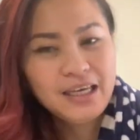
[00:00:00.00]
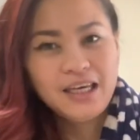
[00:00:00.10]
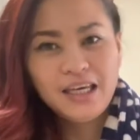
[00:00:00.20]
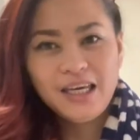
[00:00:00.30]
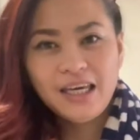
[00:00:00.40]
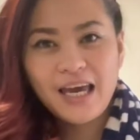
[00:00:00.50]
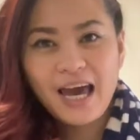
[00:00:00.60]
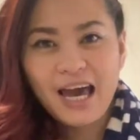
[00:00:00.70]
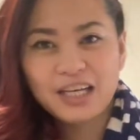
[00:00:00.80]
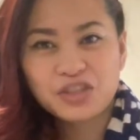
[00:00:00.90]
he
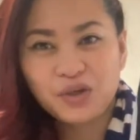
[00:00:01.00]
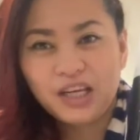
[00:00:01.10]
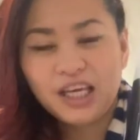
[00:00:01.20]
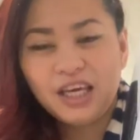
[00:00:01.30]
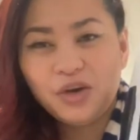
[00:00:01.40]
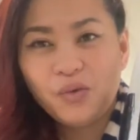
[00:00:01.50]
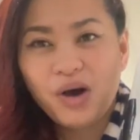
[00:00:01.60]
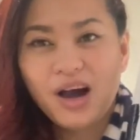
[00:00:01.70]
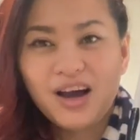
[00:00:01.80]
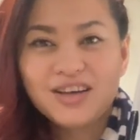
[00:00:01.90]
actually
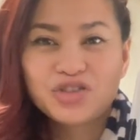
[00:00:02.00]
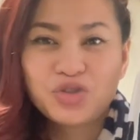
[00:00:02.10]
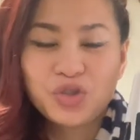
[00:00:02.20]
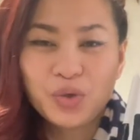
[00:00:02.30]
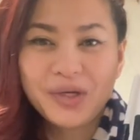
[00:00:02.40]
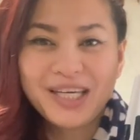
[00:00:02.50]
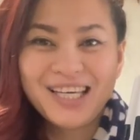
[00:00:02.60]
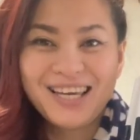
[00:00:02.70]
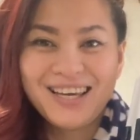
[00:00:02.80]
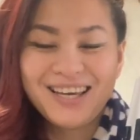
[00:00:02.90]
was
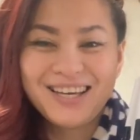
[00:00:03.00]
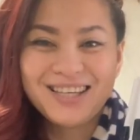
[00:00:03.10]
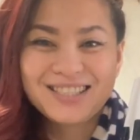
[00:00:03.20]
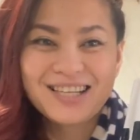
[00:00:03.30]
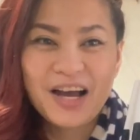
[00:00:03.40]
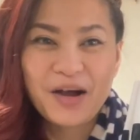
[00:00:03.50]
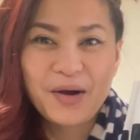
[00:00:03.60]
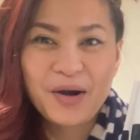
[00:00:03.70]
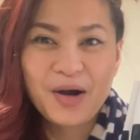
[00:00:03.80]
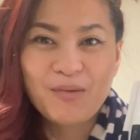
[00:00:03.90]
doing his
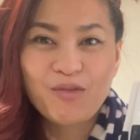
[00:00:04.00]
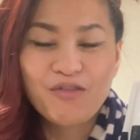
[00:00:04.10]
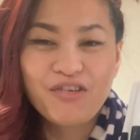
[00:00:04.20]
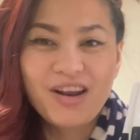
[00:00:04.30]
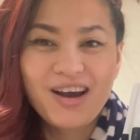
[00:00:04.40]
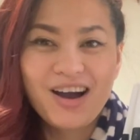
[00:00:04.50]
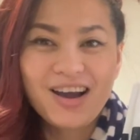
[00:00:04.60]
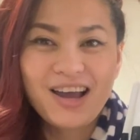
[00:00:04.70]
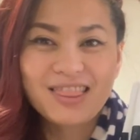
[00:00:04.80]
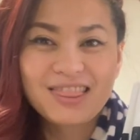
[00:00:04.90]
um,
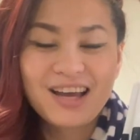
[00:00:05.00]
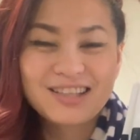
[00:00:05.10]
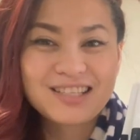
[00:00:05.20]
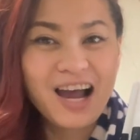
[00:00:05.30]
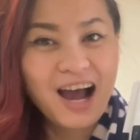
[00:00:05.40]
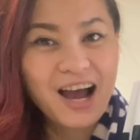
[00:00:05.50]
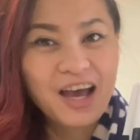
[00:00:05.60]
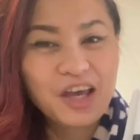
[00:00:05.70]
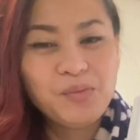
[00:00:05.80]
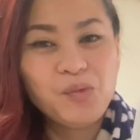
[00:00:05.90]
vlog at that
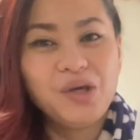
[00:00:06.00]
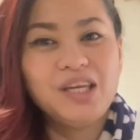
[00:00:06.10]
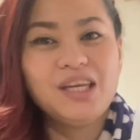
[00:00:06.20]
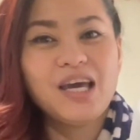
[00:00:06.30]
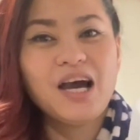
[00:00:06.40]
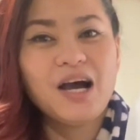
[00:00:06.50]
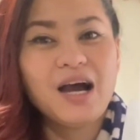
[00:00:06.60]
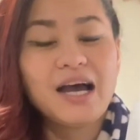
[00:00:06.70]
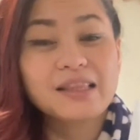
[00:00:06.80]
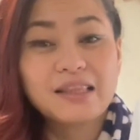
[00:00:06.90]
time when
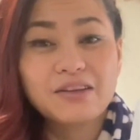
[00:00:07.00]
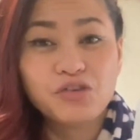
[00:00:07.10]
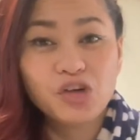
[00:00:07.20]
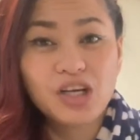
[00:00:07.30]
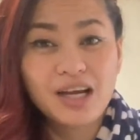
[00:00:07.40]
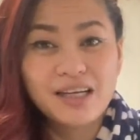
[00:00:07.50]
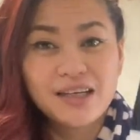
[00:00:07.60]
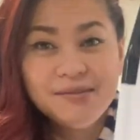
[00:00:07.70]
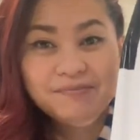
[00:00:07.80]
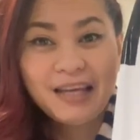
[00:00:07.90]
uh, at
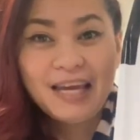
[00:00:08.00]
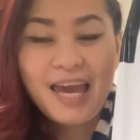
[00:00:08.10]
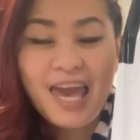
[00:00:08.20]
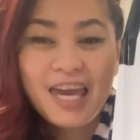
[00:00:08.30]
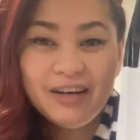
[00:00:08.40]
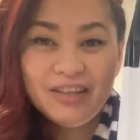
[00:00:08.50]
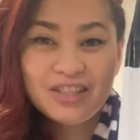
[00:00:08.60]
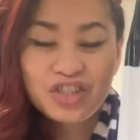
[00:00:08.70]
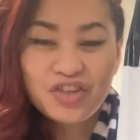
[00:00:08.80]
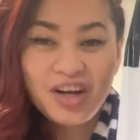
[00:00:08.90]
Footlocker here
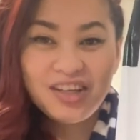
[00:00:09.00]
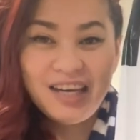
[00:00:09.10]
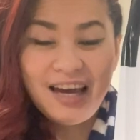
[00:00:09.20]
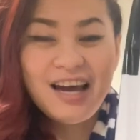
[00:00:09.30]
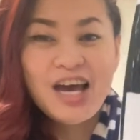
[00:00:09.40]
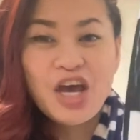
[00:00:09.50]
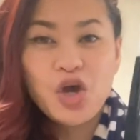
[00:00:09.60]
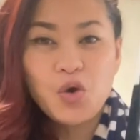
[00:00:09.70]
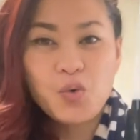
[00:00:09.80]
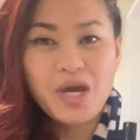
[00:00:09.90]
in Australia
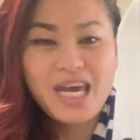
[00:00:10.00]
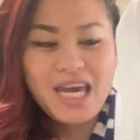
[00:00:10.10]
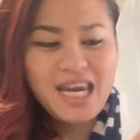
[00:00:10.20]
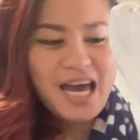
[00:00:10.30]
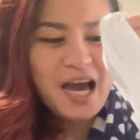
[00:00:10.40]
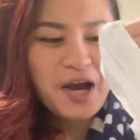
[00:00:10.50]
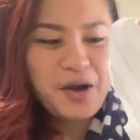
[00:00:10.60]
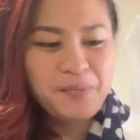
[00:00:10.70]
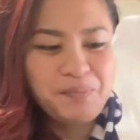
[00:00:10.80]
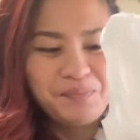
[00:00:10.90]
when
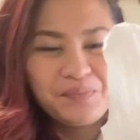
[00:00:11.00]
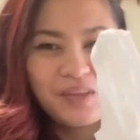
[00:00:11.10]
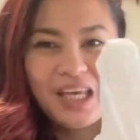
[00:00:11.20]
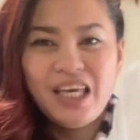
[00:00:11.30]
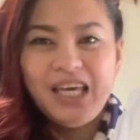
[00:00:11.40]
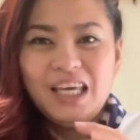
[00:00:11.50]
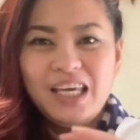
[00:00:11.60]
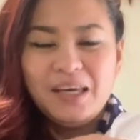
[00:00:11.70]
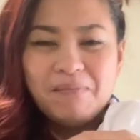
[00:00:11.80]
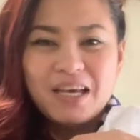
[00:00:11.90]
um,
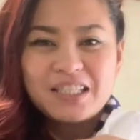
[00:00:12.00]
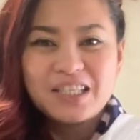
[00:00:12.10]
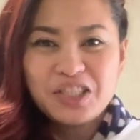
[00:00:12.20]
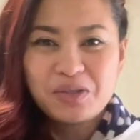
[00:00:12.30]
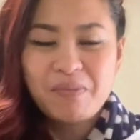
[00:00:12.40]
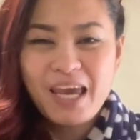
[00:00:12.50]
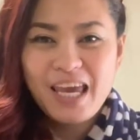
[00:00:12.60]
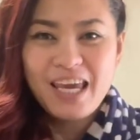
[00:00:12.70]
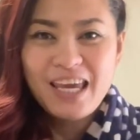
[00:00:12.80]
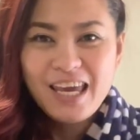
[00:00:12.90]
he messaged
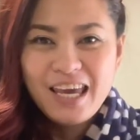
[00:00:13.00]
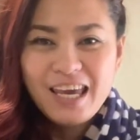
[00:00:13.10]
me